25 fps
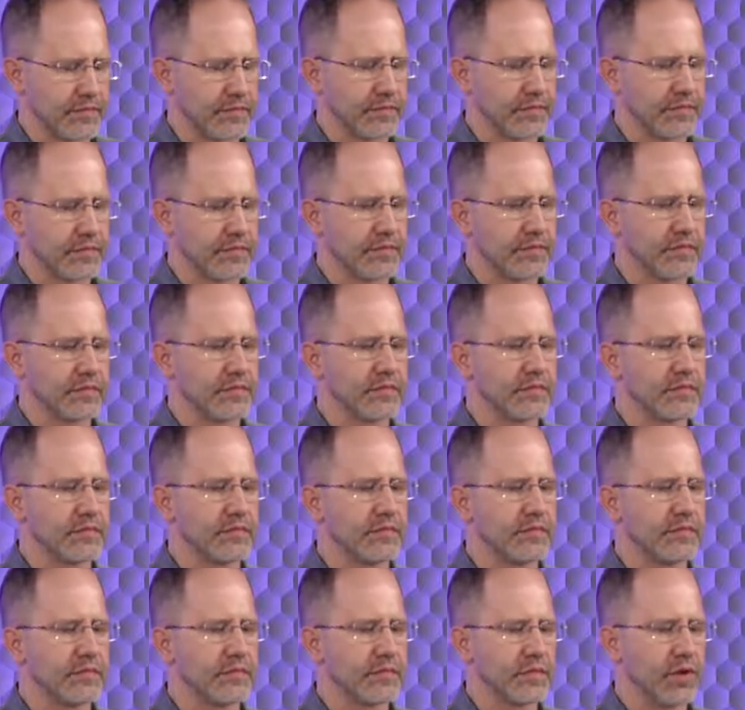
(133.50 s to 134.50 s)
other
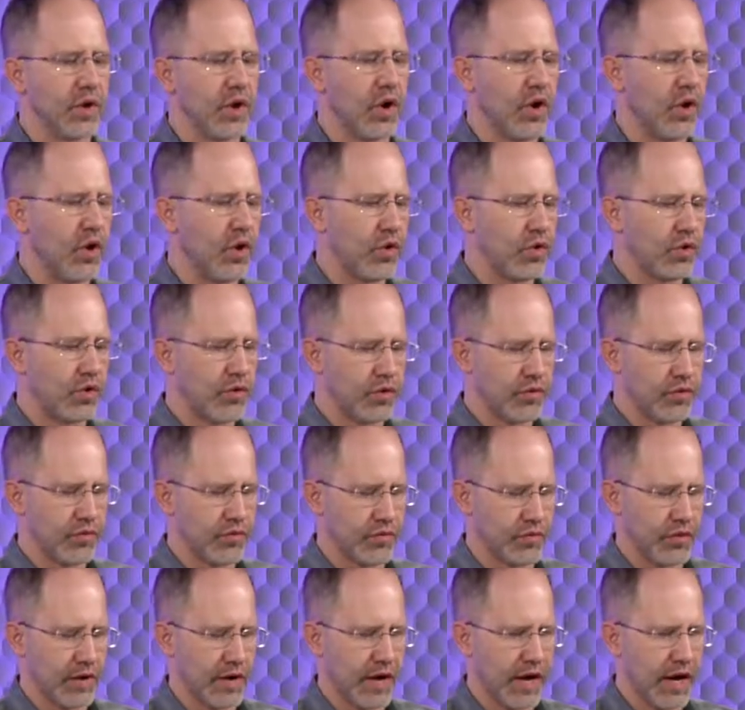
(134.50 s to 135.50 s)
object oh,
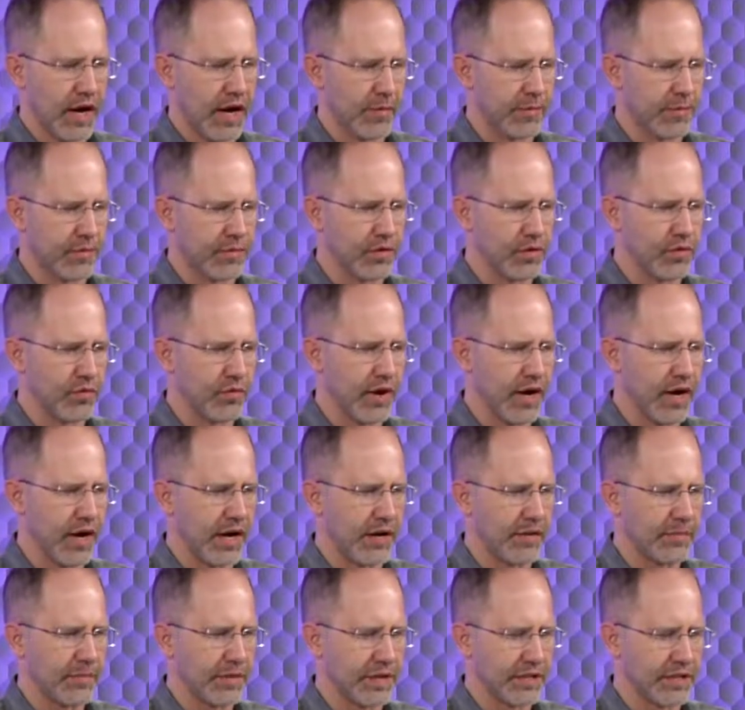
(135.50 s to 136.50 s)
possible crap. for pets, right? Right.
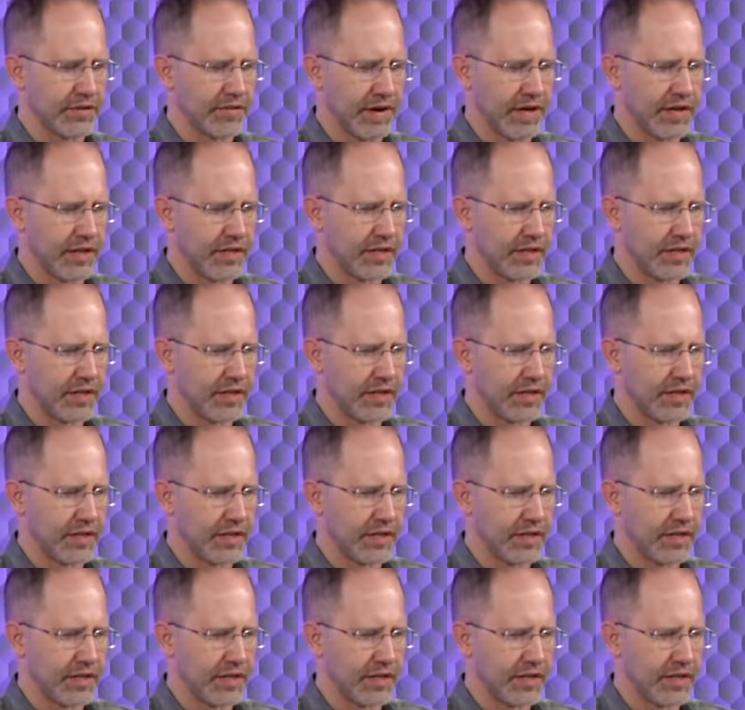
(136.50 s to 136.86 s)
So, because if I